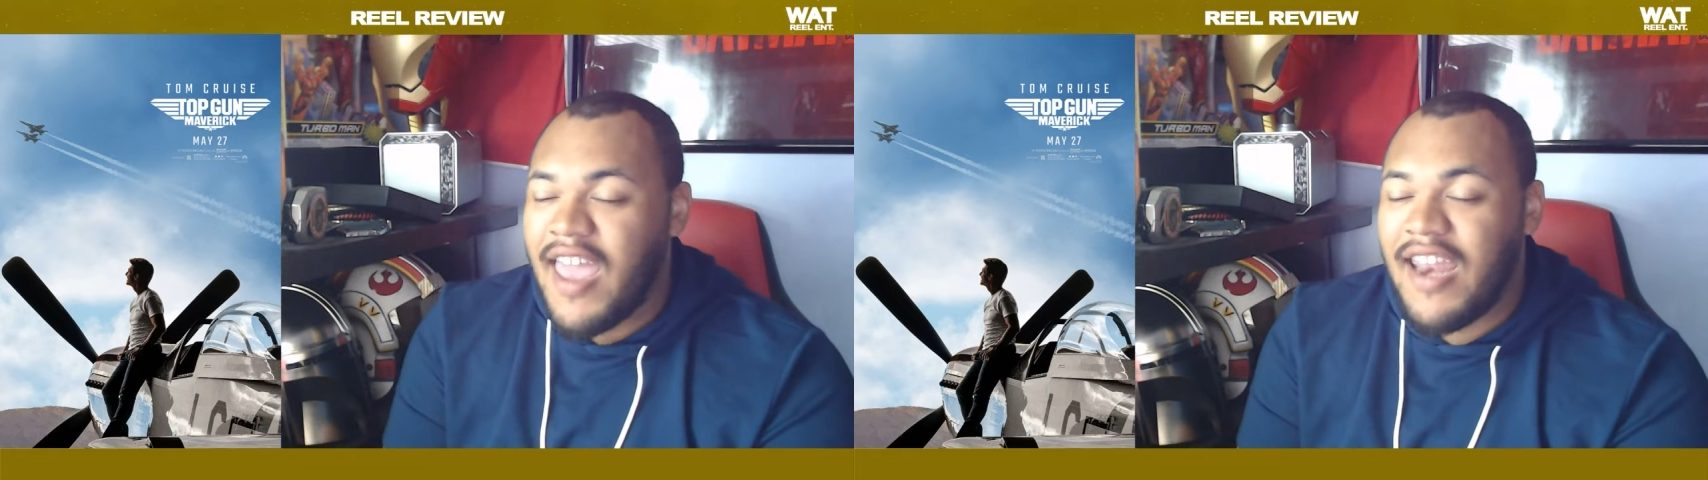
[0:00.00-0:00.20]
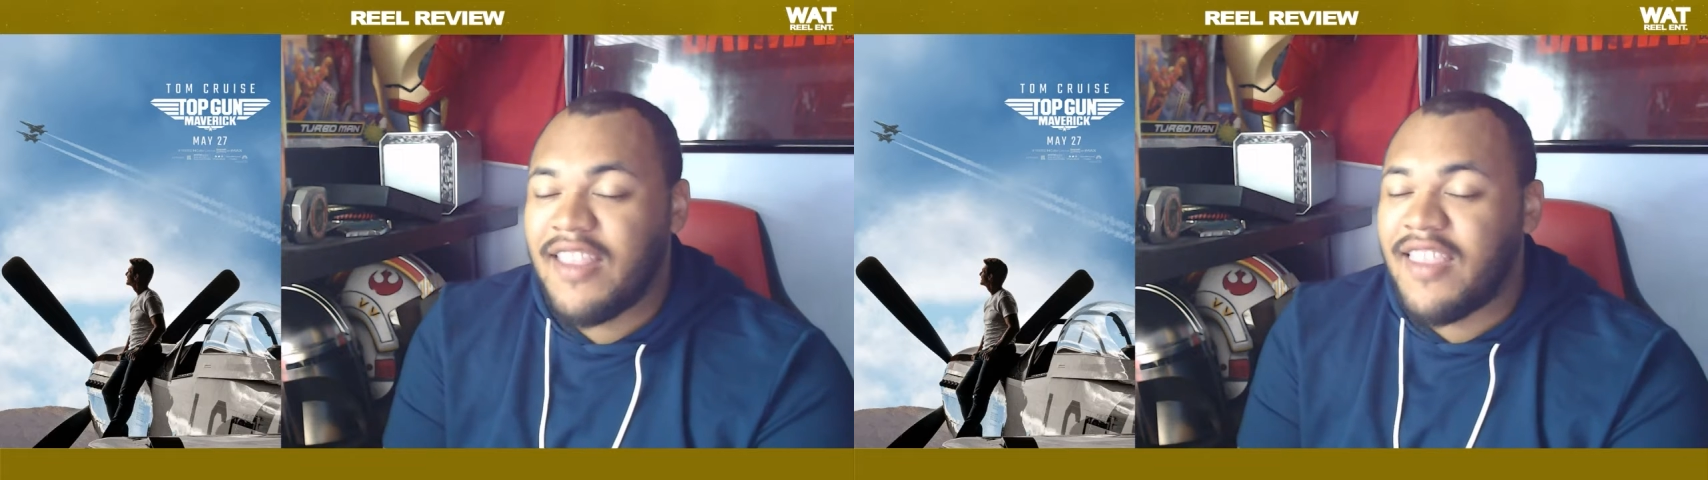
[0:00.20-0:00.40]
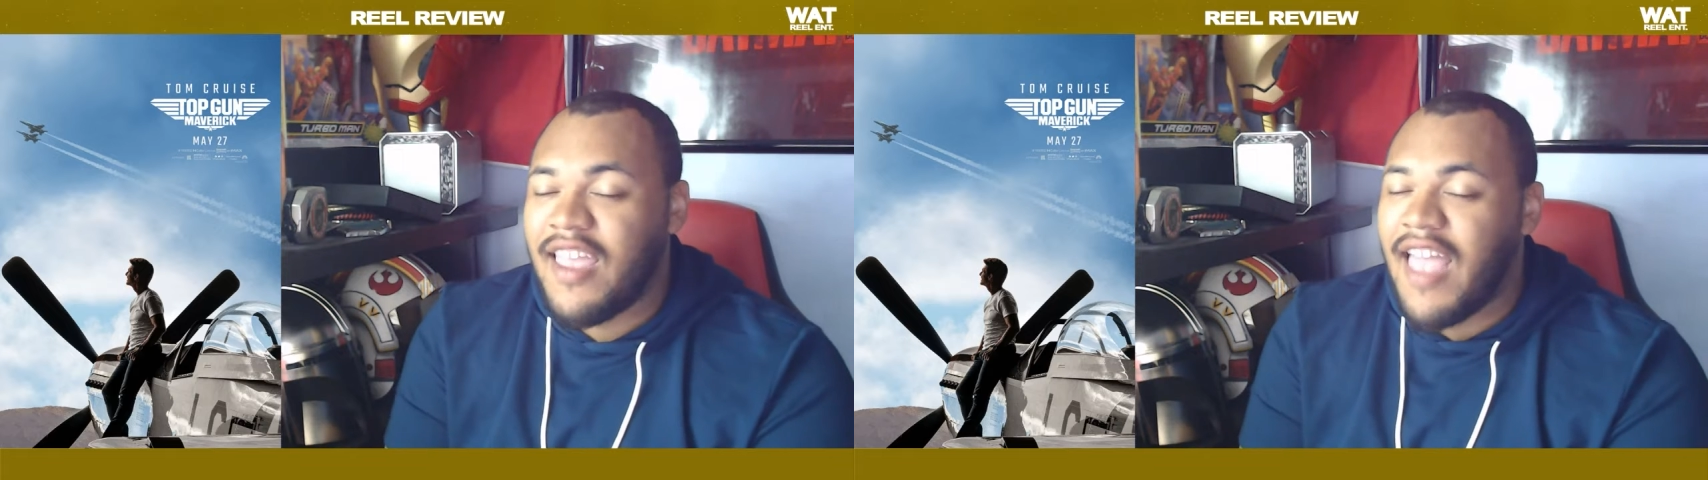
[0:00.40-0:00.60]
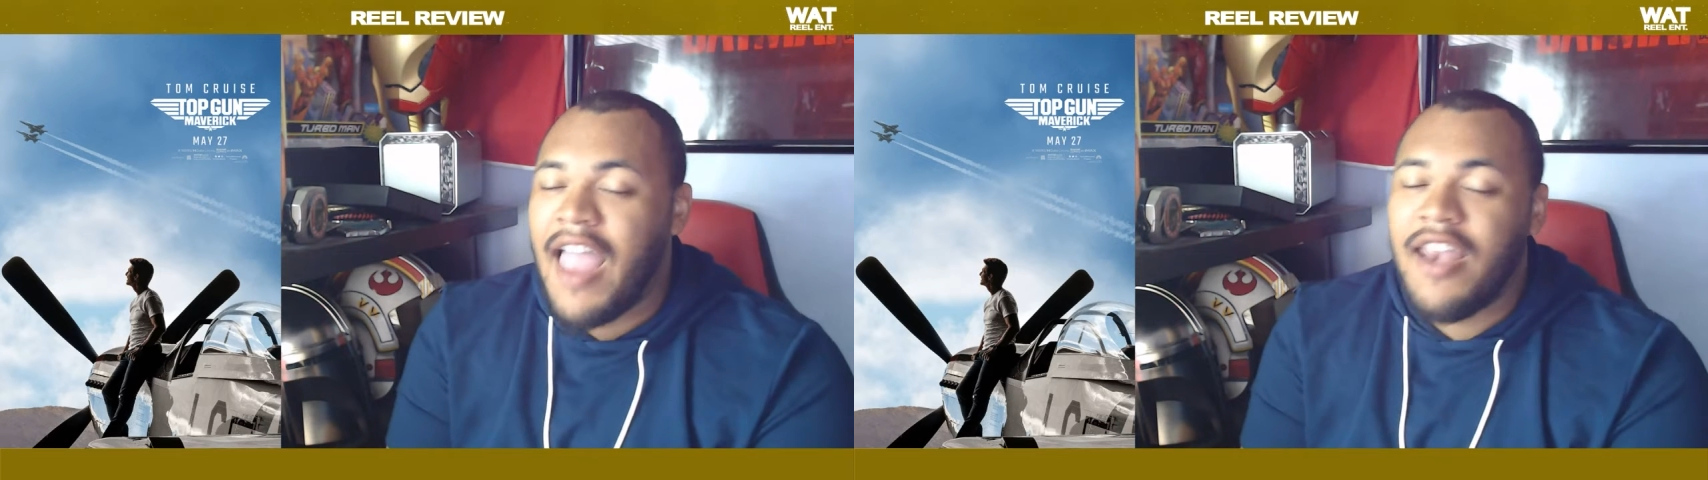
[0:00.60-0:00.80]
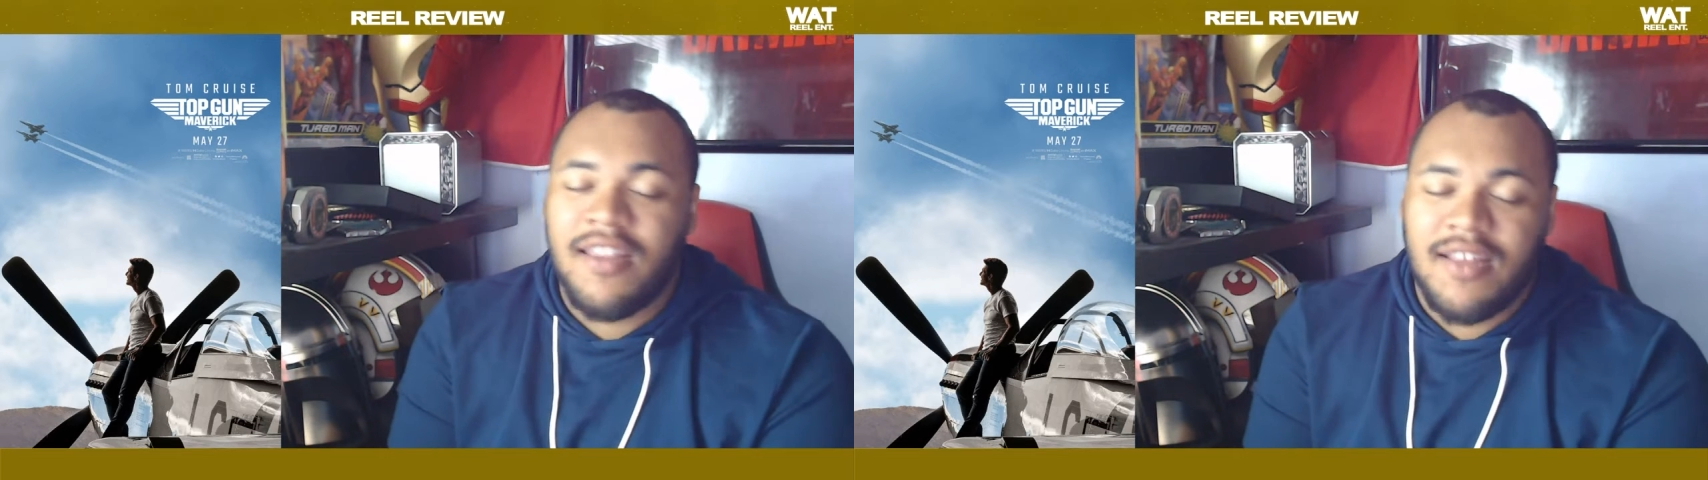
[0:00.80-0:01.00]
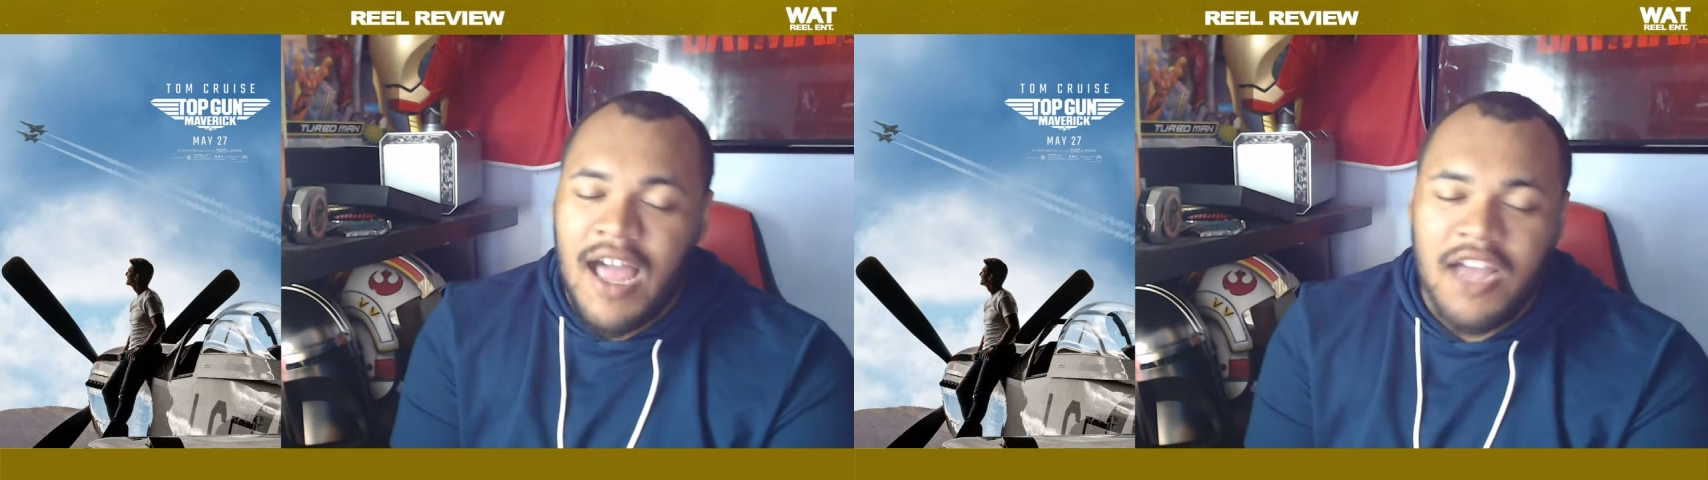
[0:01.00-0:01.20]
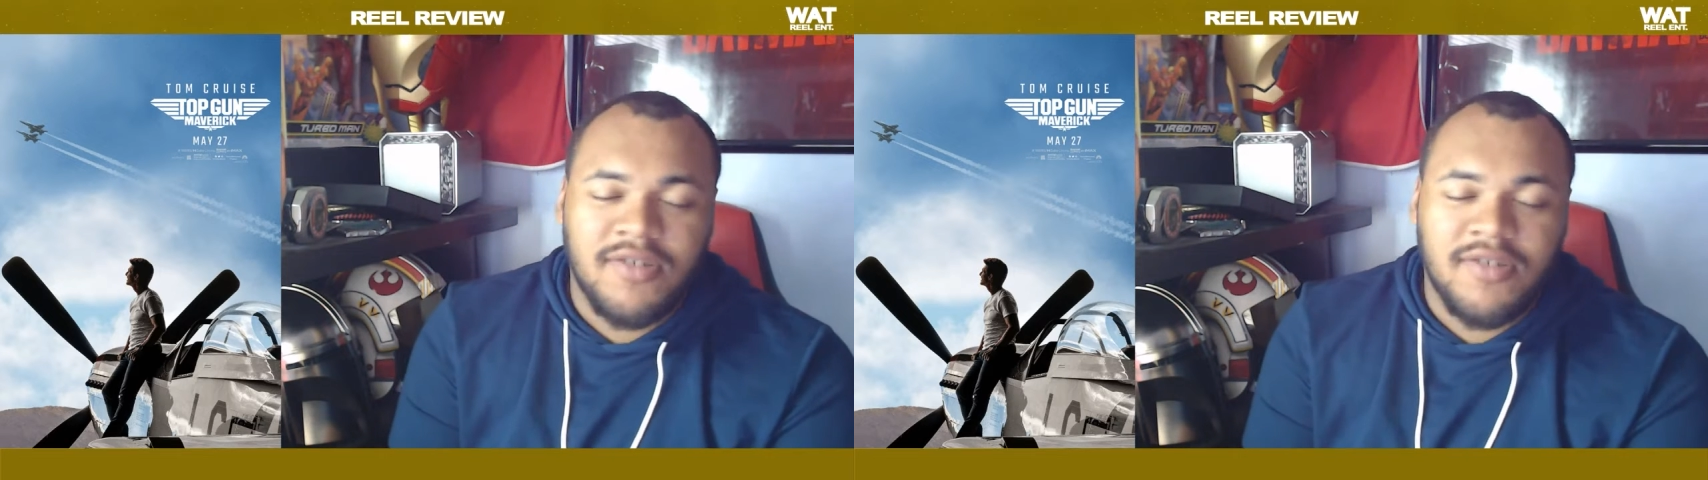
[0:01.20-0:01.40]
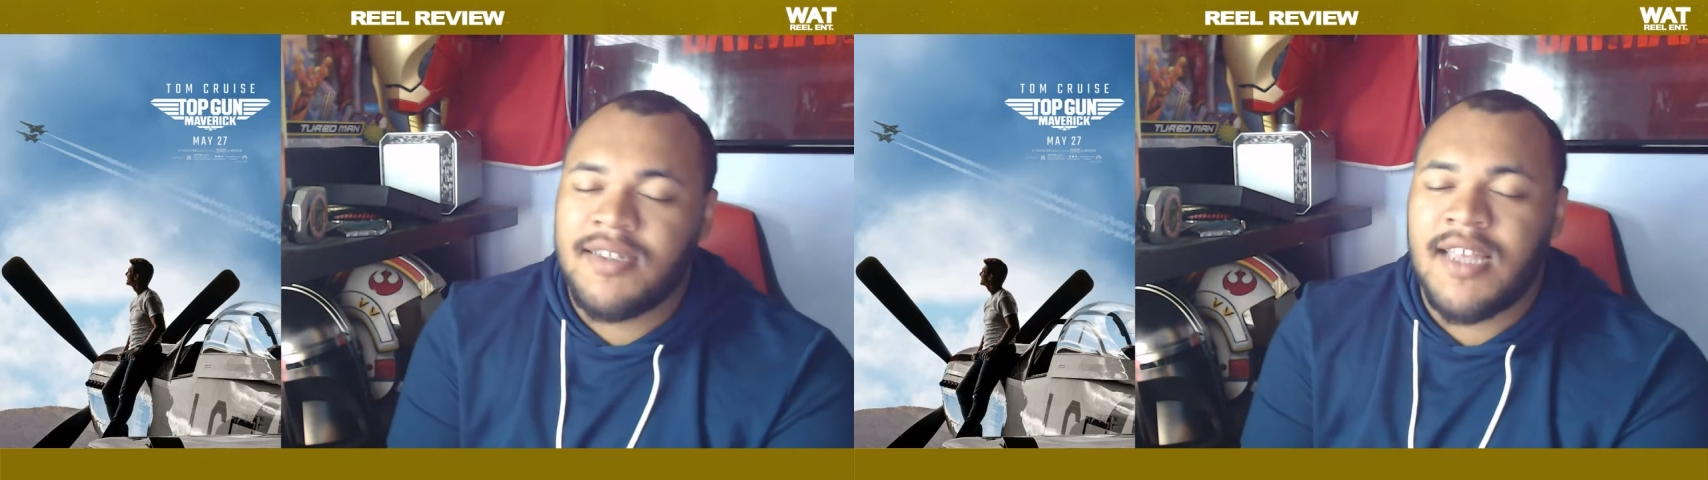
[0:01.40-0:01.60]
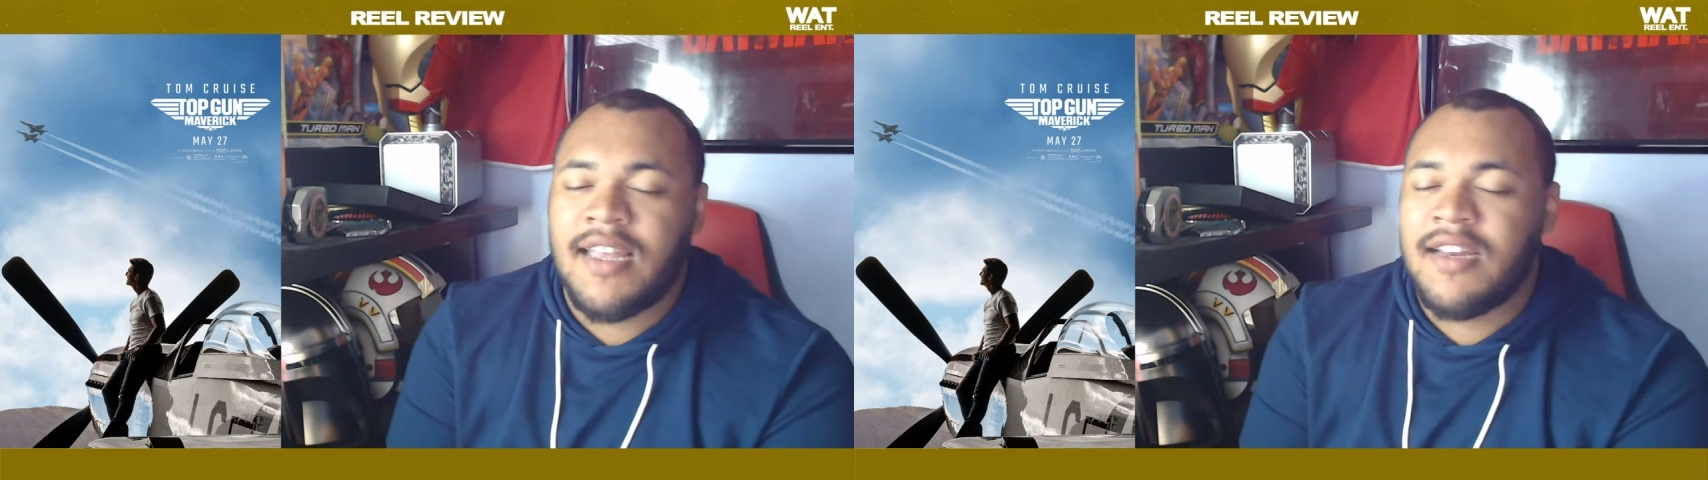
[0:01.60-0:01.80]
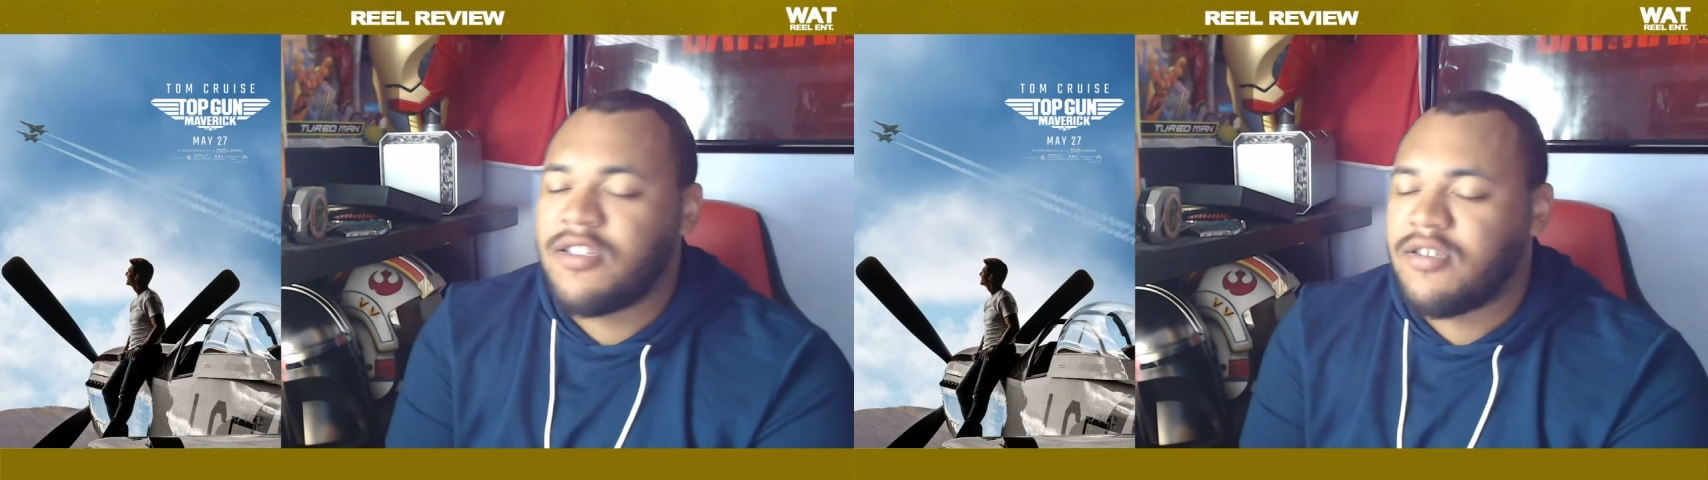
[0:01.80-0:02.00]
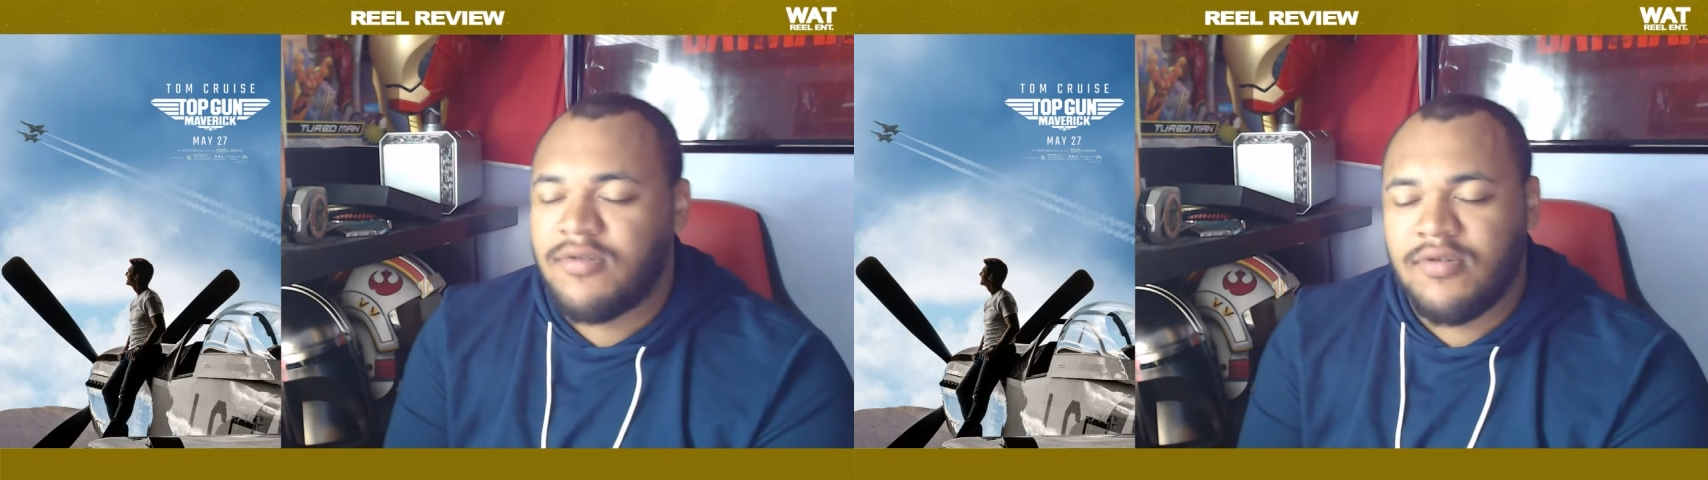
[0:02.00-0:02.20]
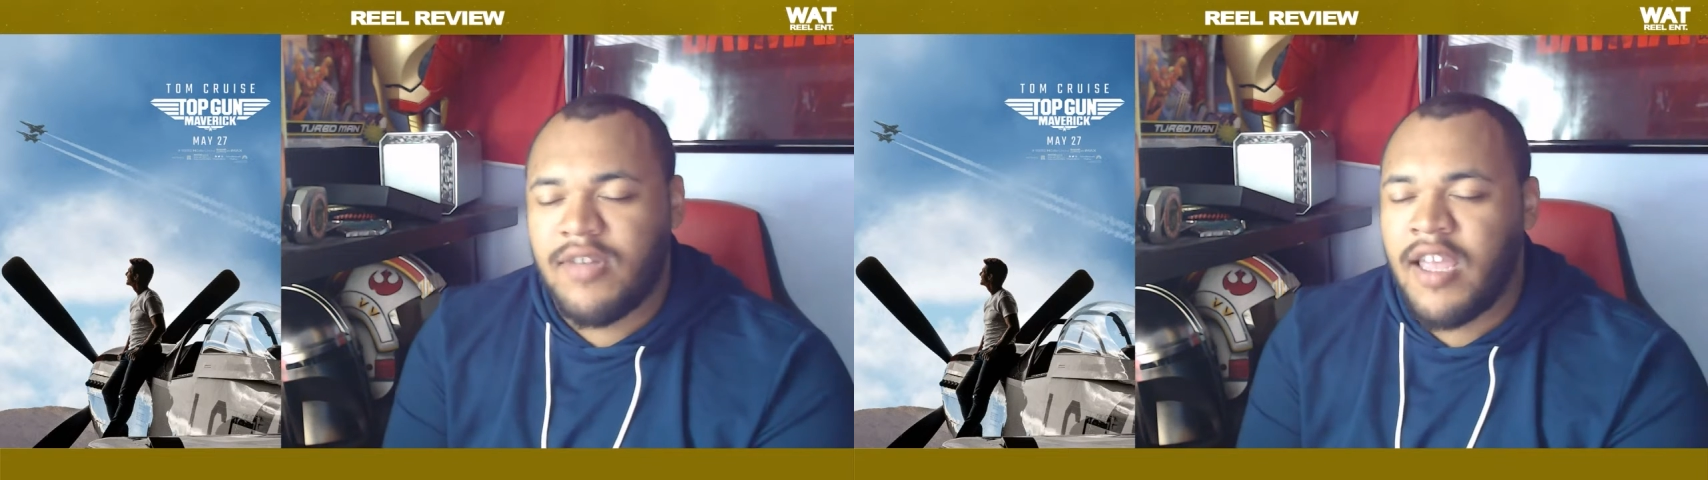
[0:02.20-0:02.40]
and it, they and the costume designers